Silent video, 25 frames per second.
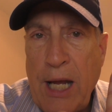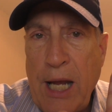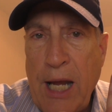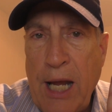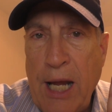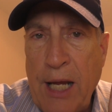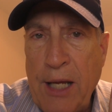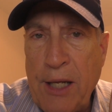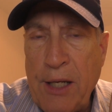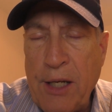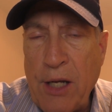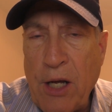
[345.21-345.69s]

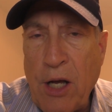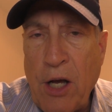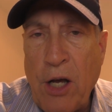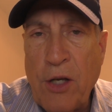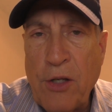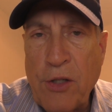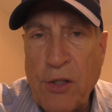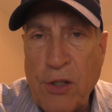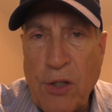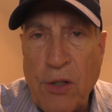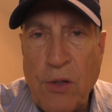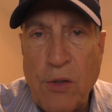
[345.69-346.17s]
and
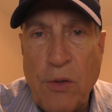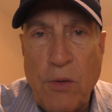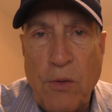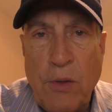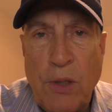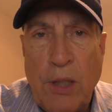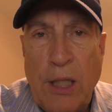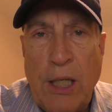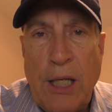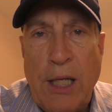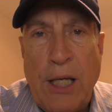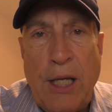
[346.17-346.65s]
also
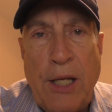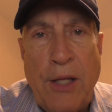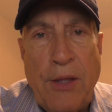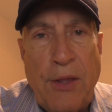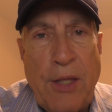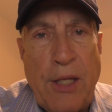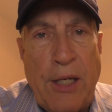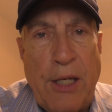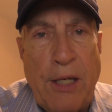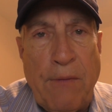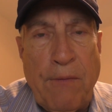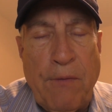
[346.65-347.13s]

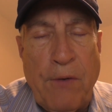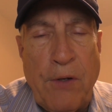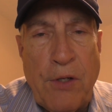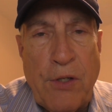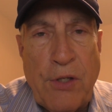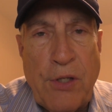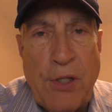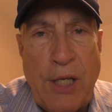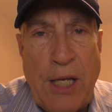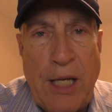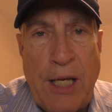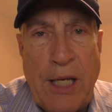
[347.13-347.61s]
the
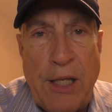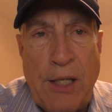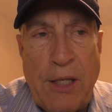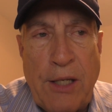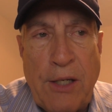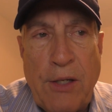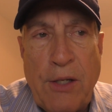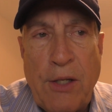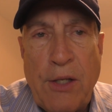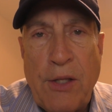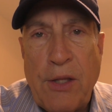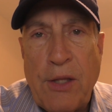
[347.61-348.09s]
difference
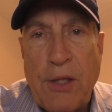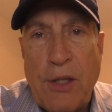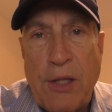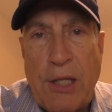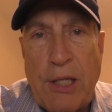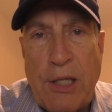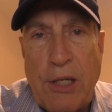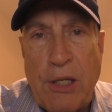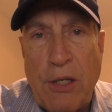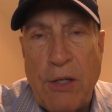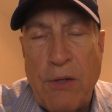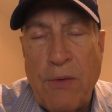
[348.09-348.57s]
in
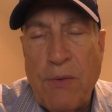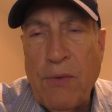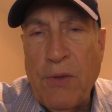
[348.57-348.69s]
the